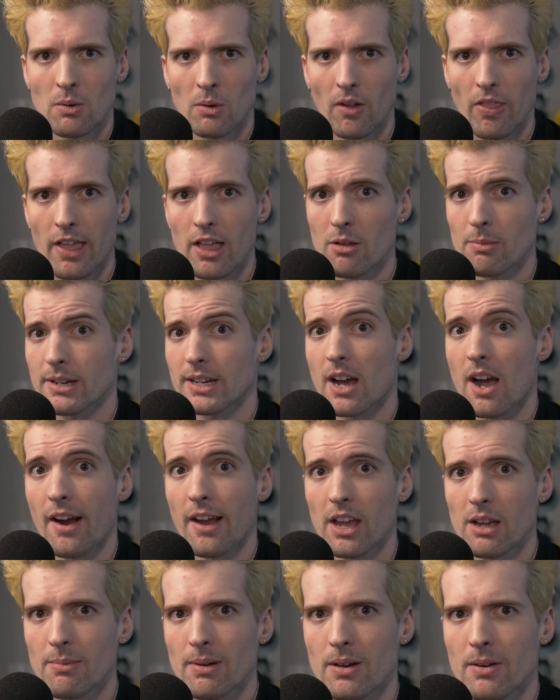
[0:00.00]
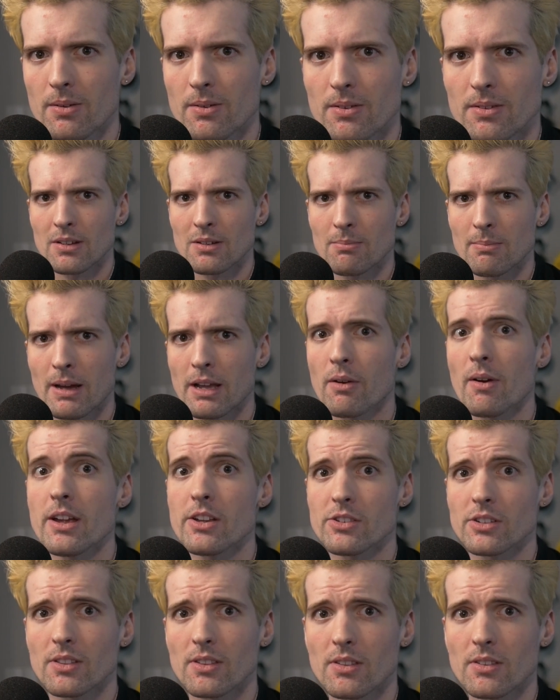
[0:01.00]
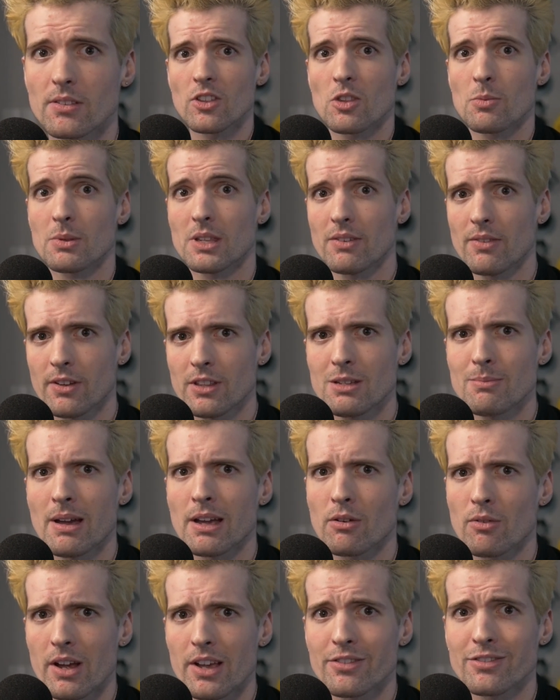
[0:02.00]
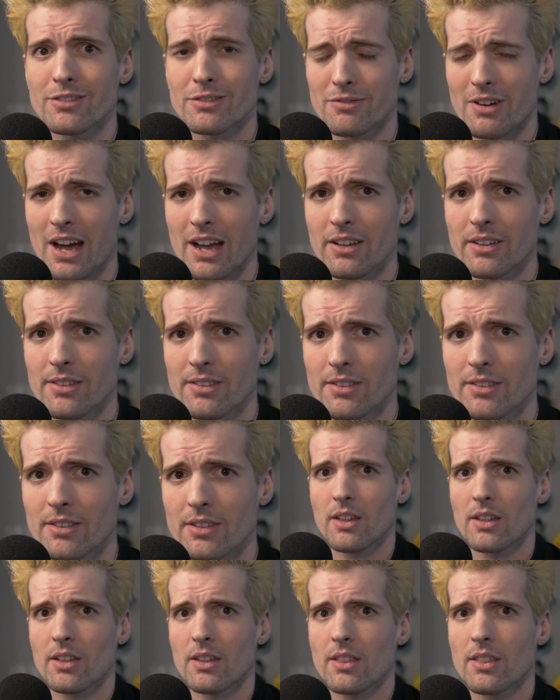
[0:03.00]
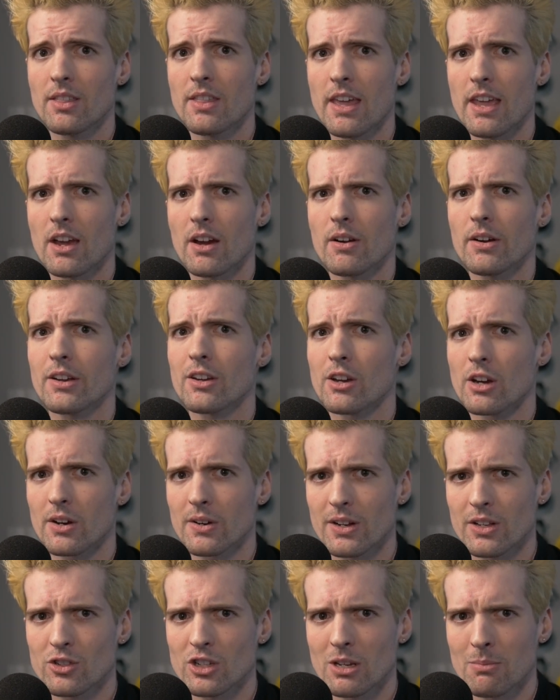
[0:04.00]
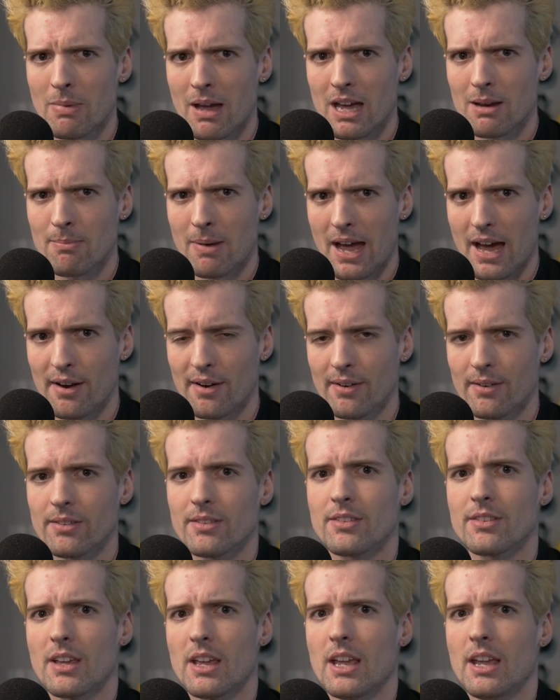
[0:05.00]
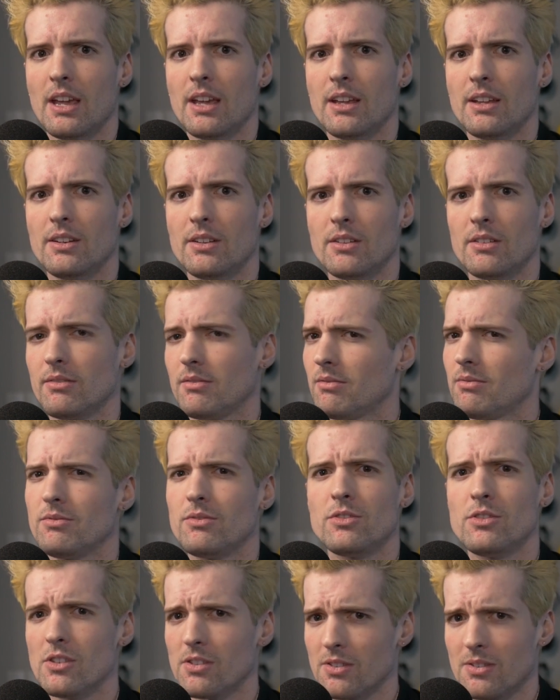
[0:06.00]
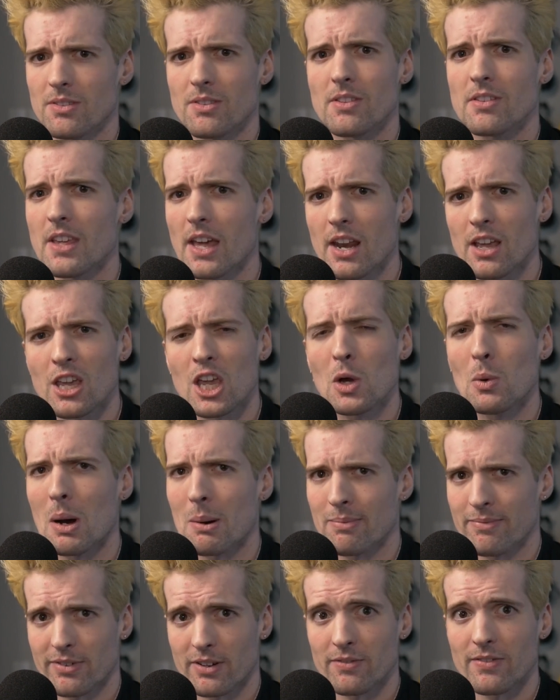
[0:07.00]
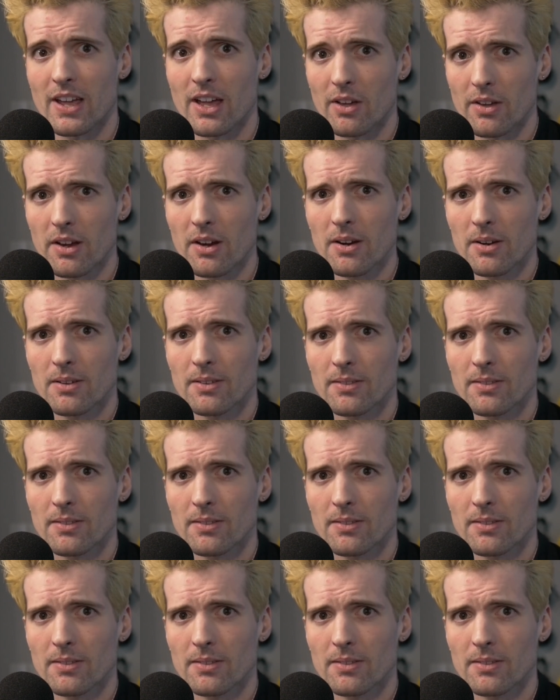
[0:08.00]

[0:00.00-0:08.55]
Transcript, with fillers: What the hell am I talking about? Migrations, specifically migration files. They are encouraging bad patterns and just setting you up for failure.